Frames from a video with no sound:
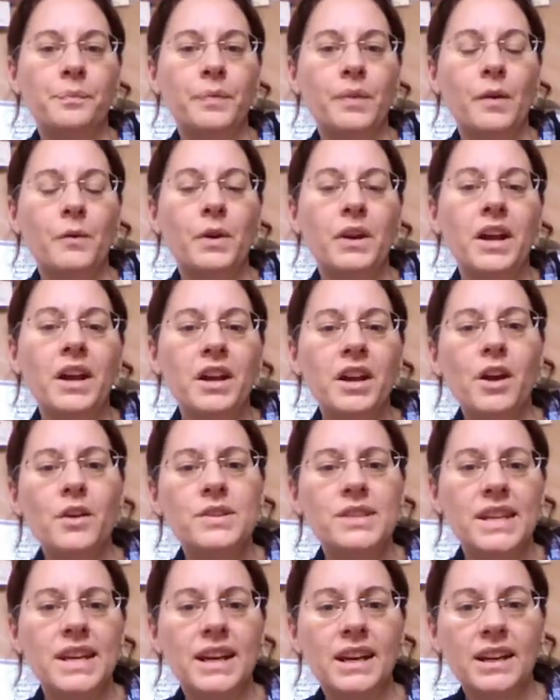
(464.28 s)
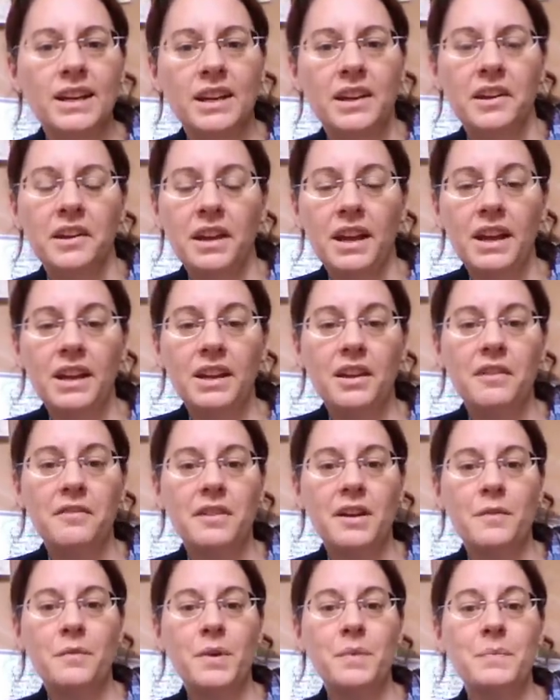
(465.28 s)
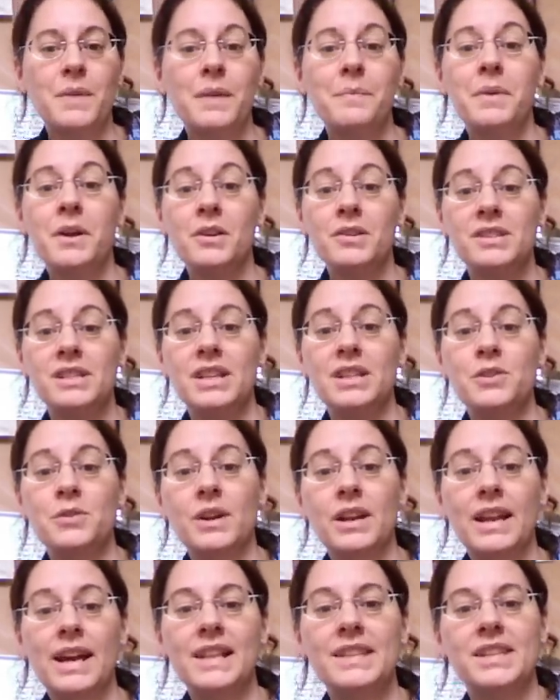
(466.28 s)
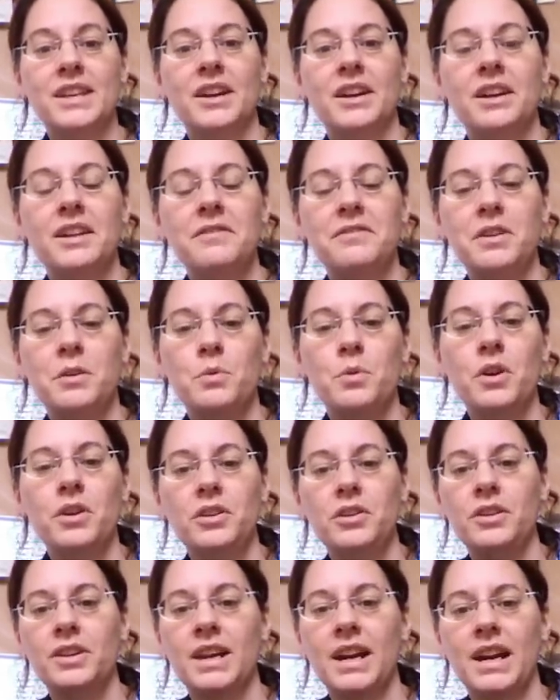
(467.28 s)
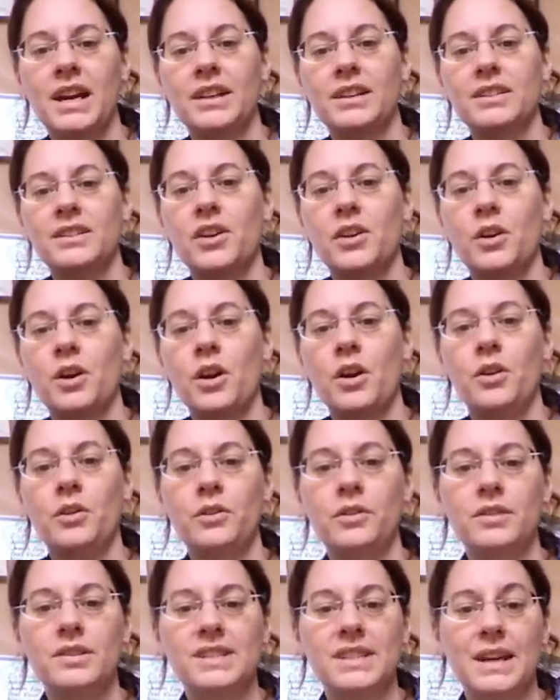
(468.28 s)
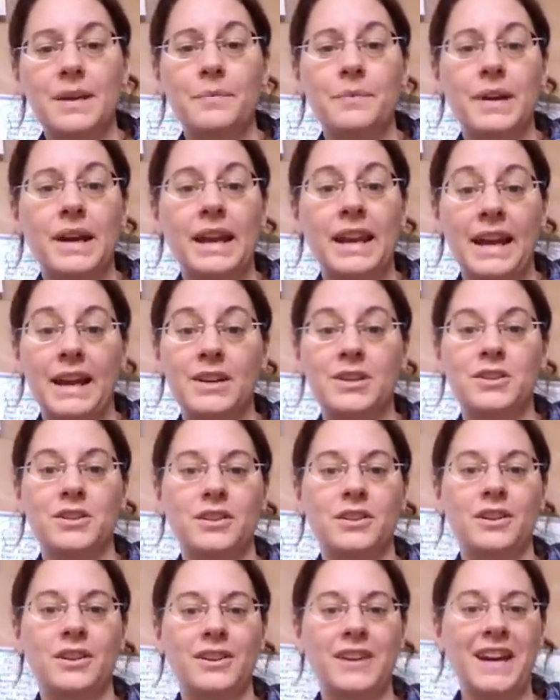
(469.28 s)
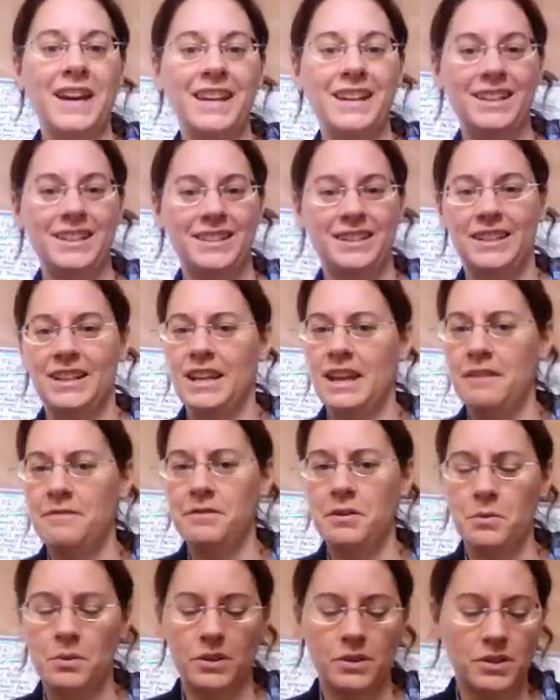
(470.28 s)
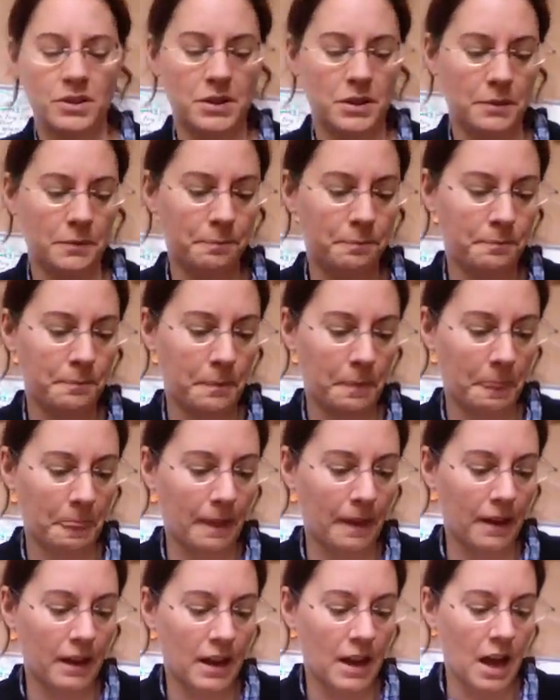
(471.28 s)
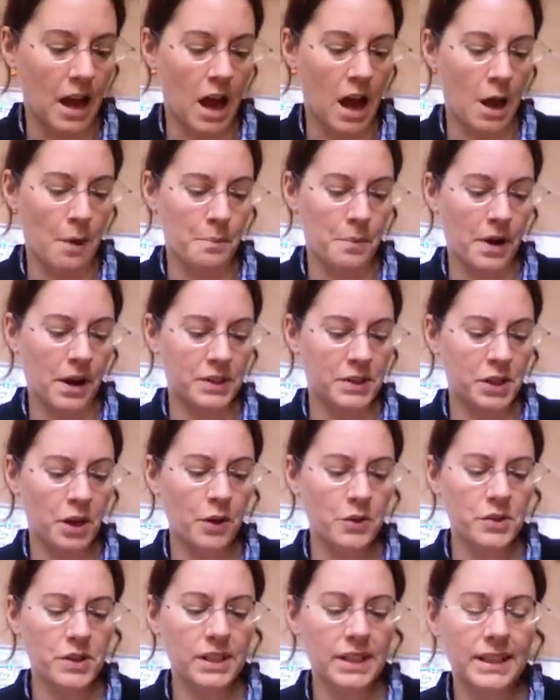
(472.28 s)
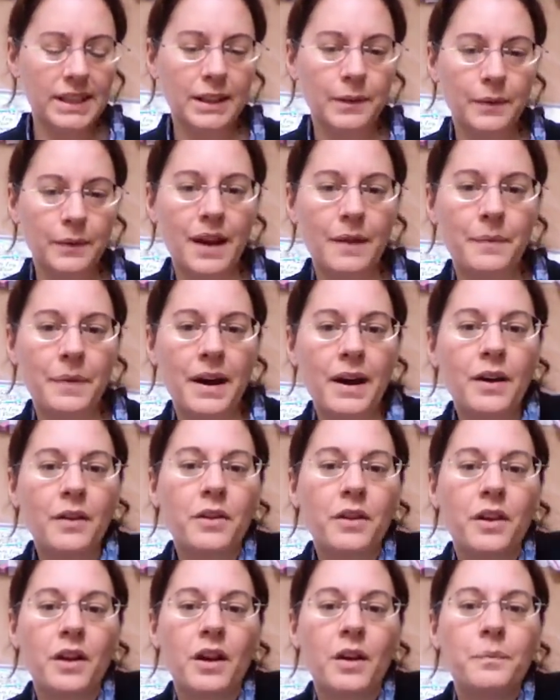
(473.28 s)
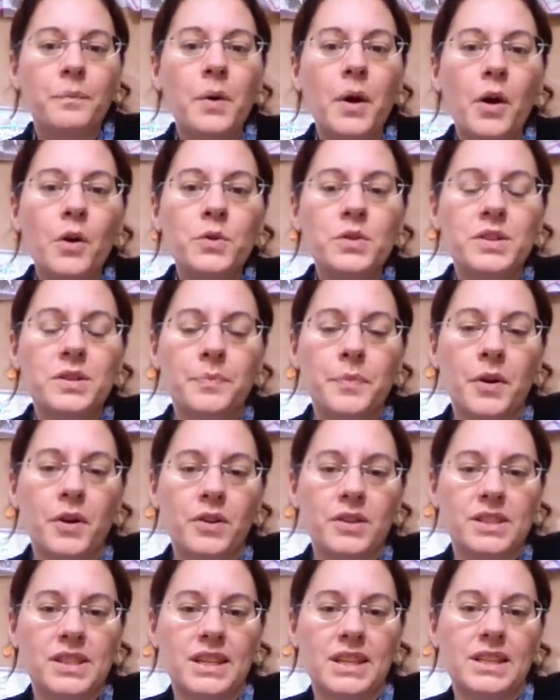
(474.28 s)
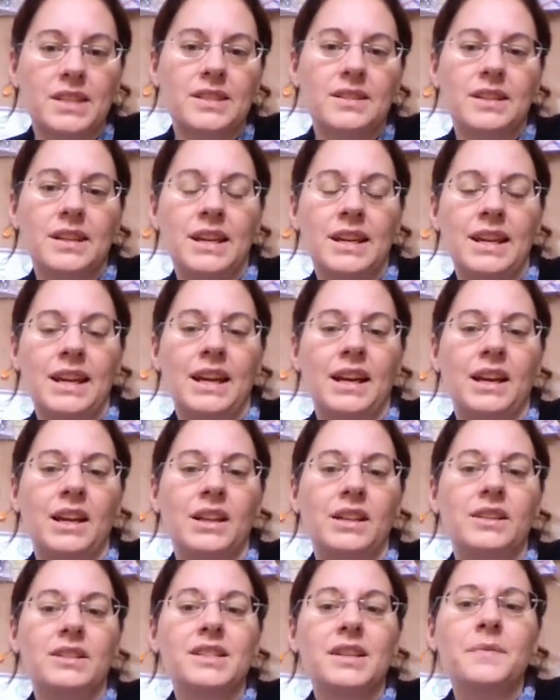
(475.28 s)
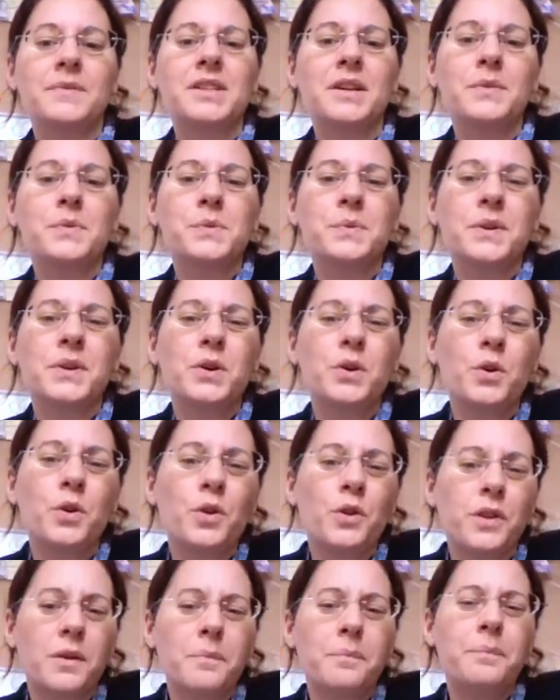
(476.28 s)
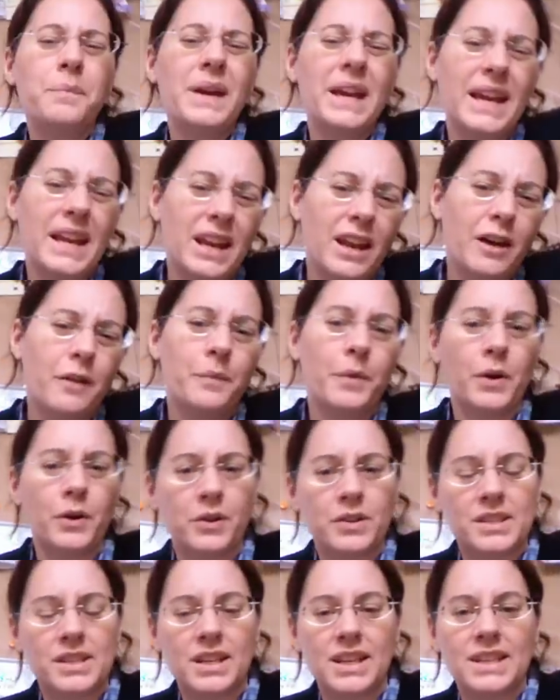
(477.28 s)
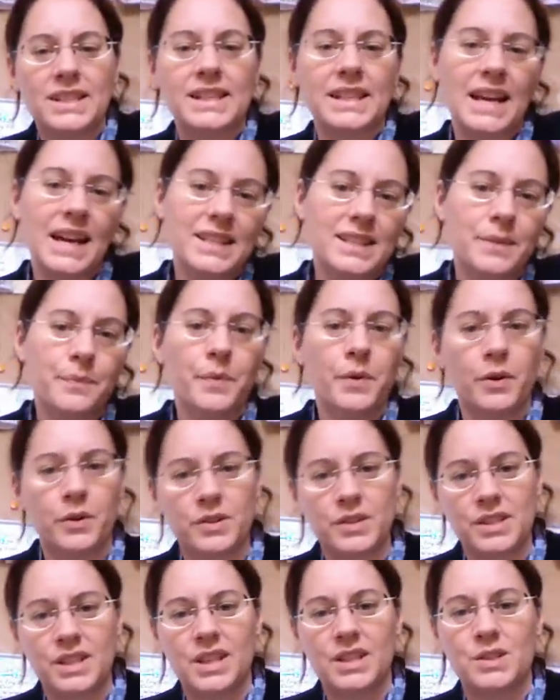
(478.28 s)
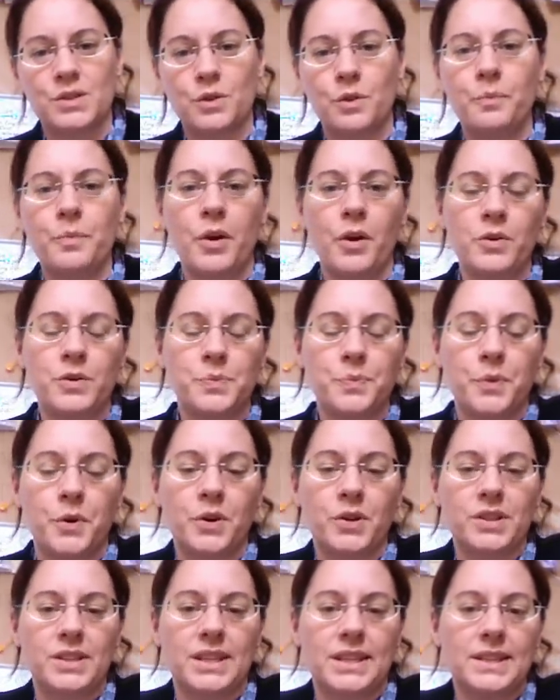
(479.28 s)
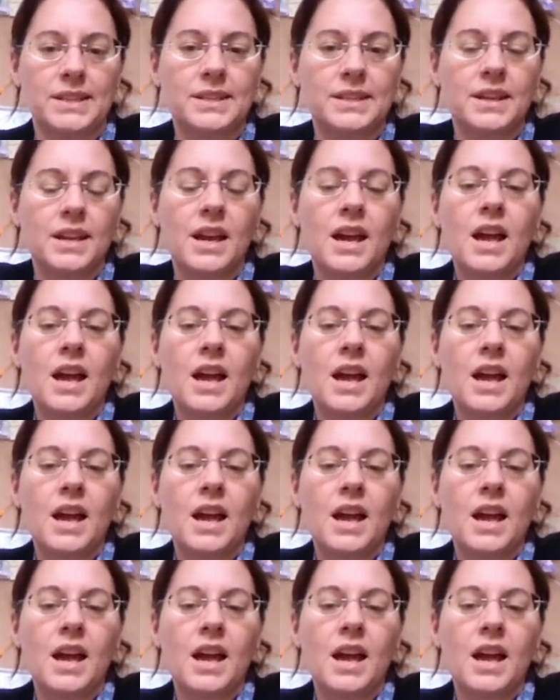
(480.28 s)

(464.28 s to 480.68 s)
When I go to England in November, maybe I'll send you a letter, and if you want your own stamp collection, okay? If you want to. I told you a little bit about the post boxes in England. Sometimes we call them pillar boxes, letter boxes, or post boxes.